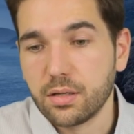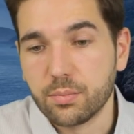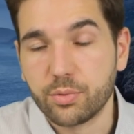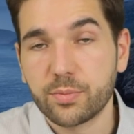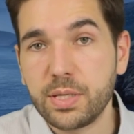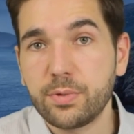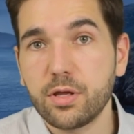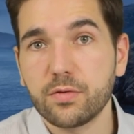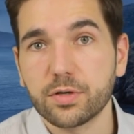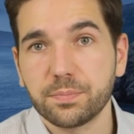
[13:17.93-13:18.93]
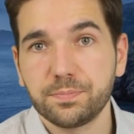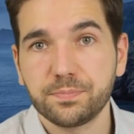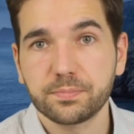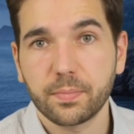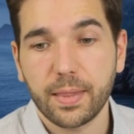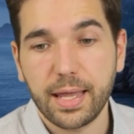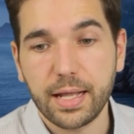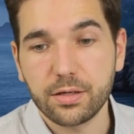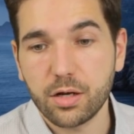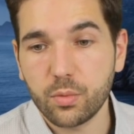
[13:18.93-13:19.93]
bring people over.
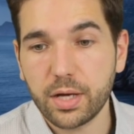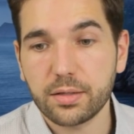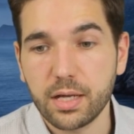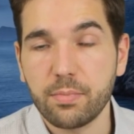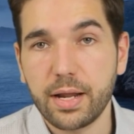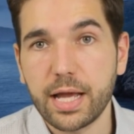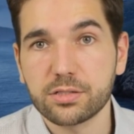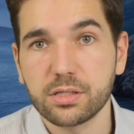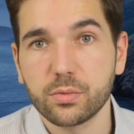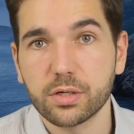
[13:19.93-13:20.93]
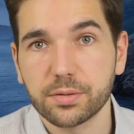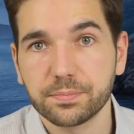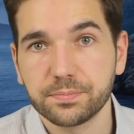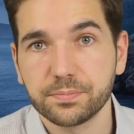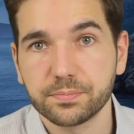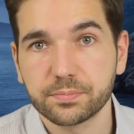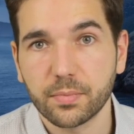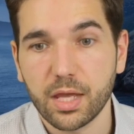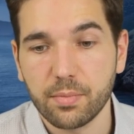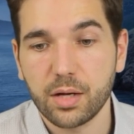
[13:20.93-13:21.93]
And you know what? It might actually work.
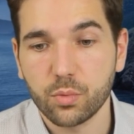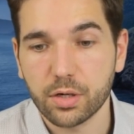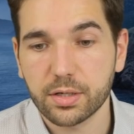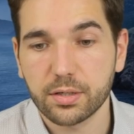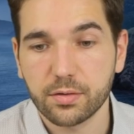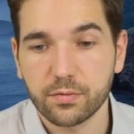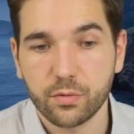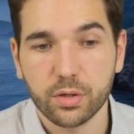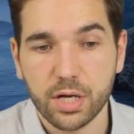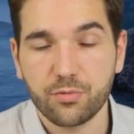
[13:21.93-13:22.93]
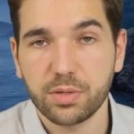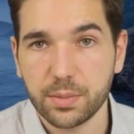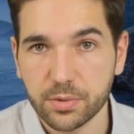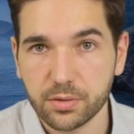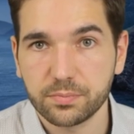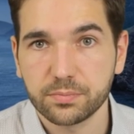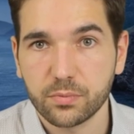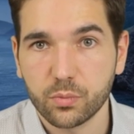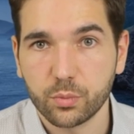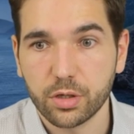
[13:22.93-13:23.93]
It might work for enough people
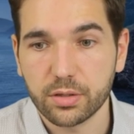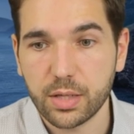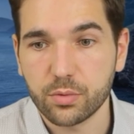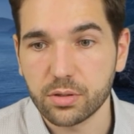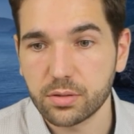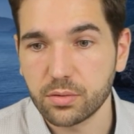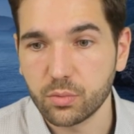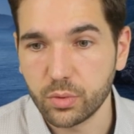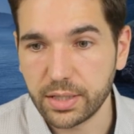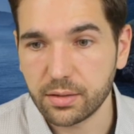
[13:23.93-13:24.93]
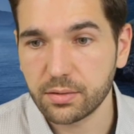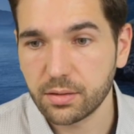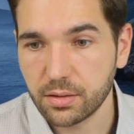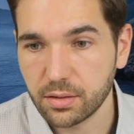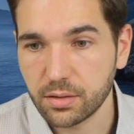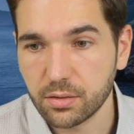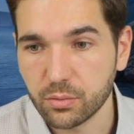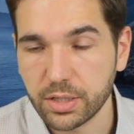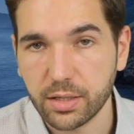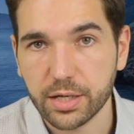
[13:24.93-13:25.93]
where they will win
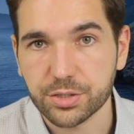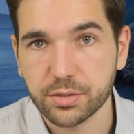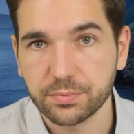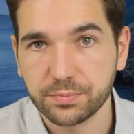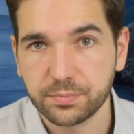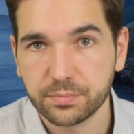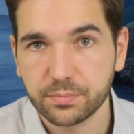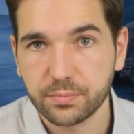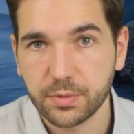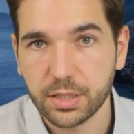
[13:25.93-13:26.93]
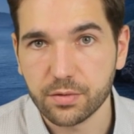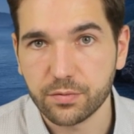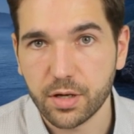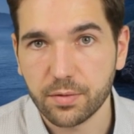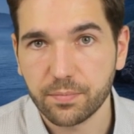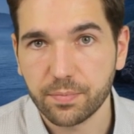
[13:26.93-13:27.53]
re-election in the fall